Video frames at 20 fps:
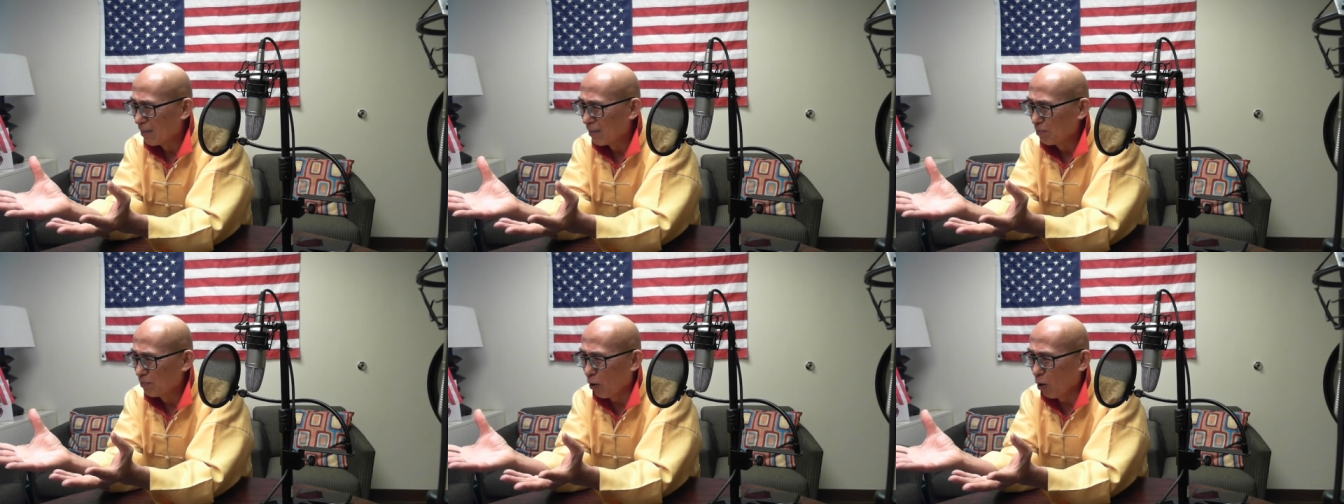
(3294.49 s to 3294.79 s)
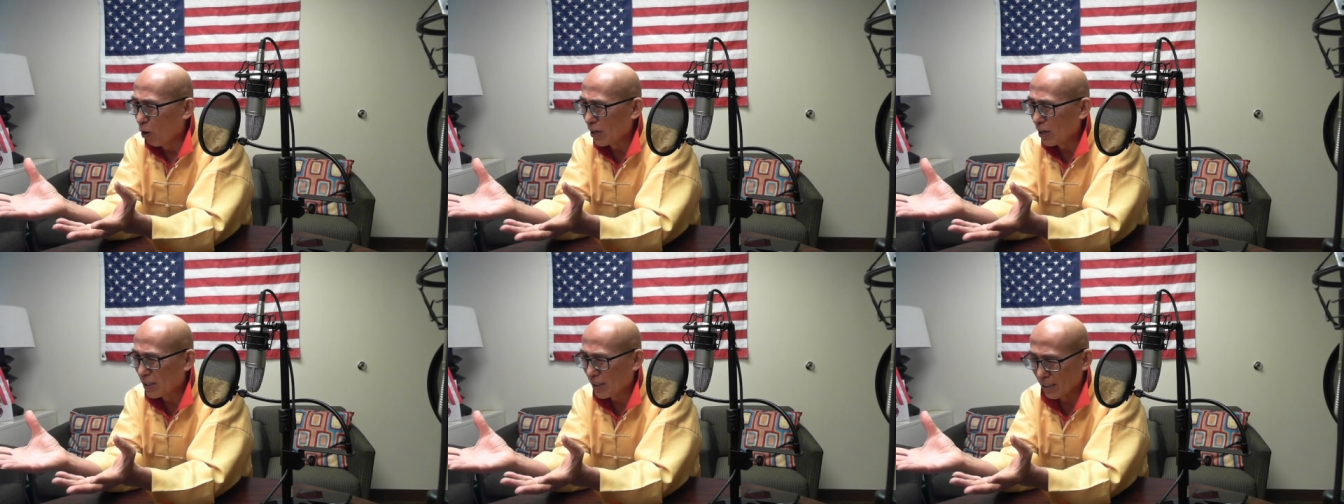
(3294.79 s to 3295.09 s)

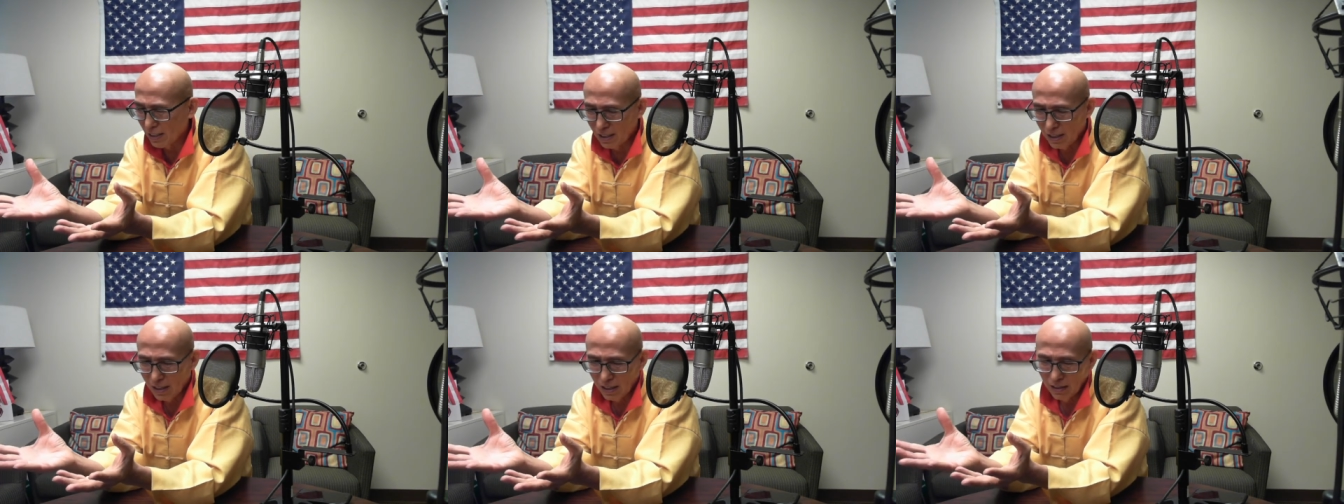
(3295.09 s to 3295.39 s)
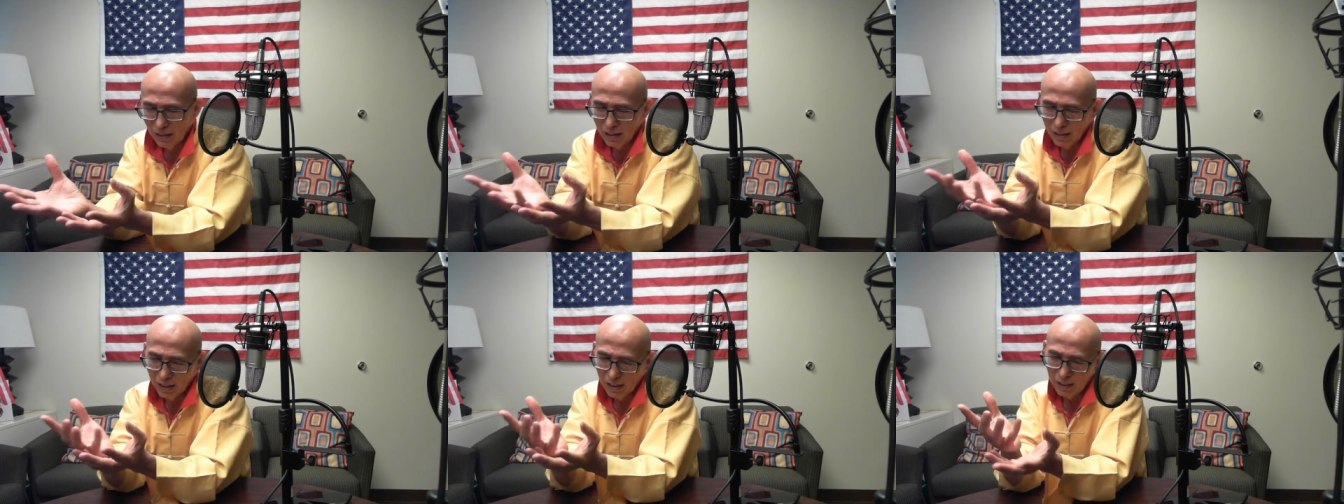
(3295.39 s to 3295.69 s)
poisoned.
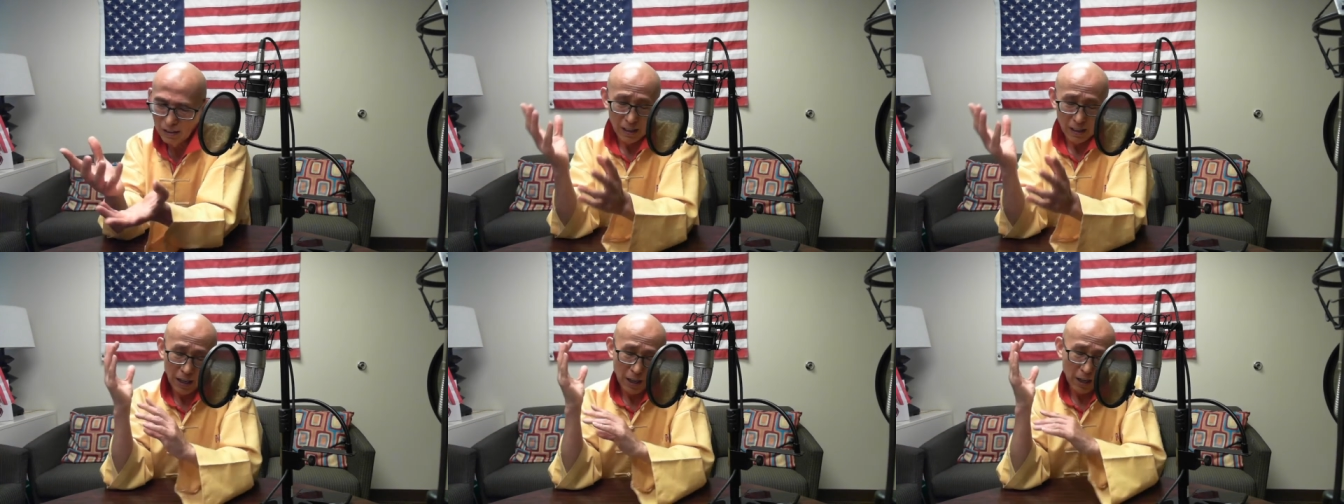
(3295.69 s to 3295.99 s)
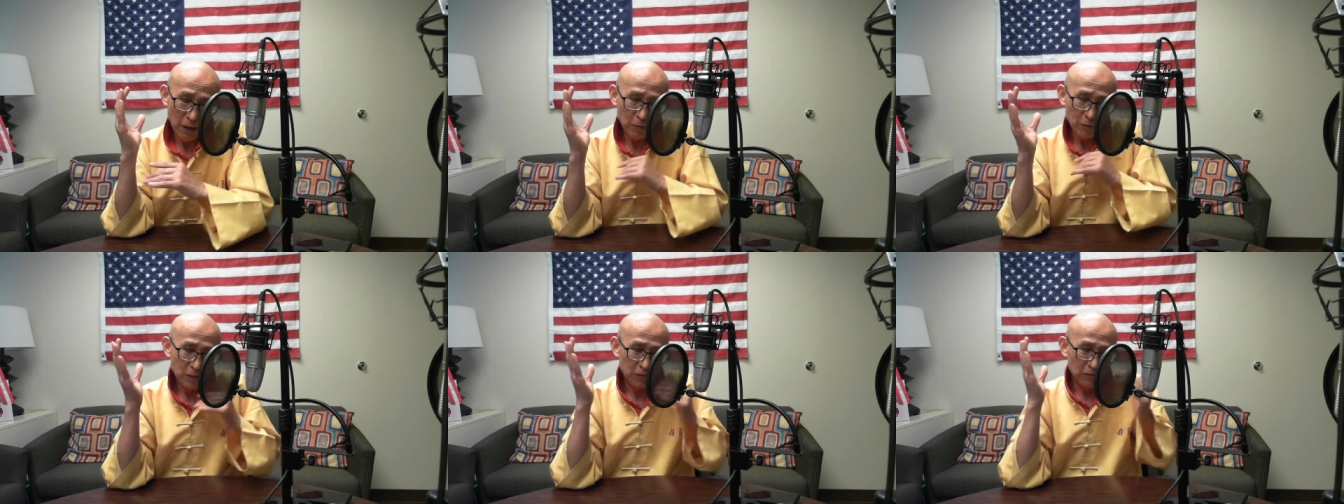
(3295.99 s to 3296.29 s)
I
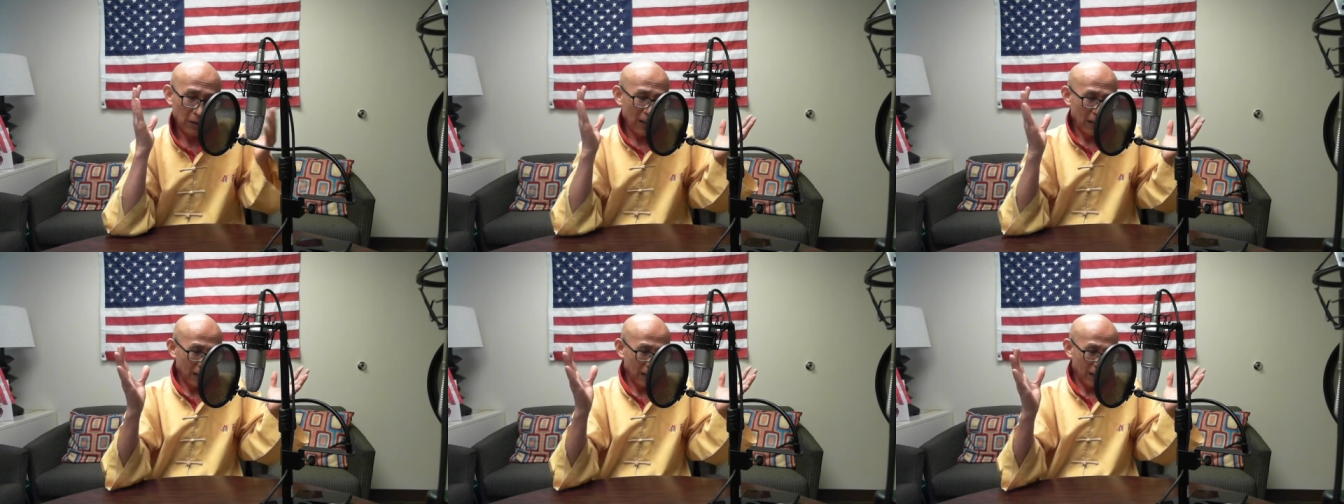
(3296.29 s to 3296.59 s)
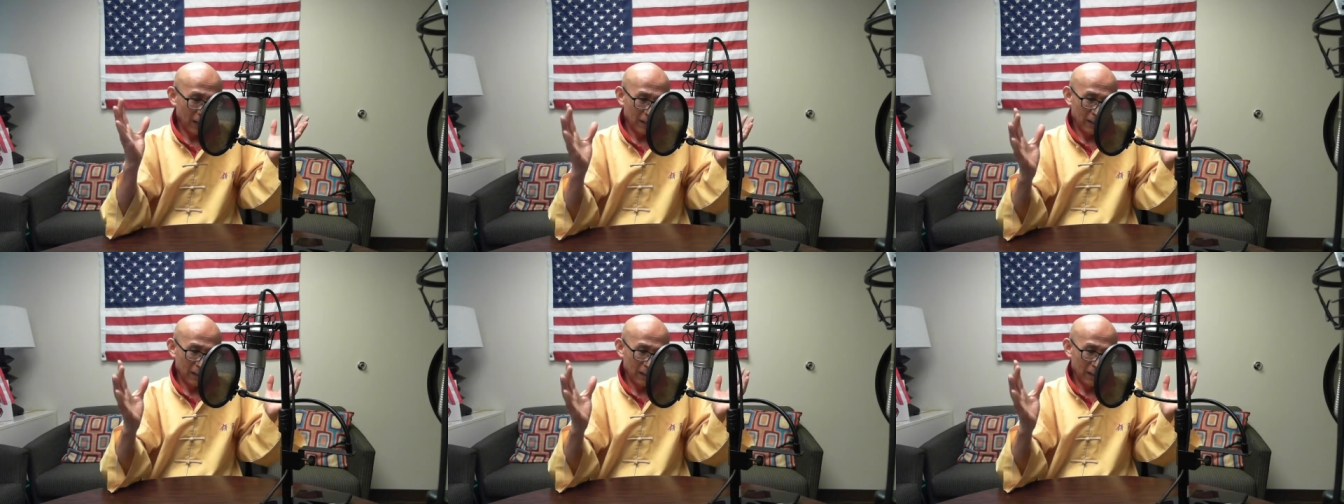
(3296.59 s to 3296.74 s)
was fine.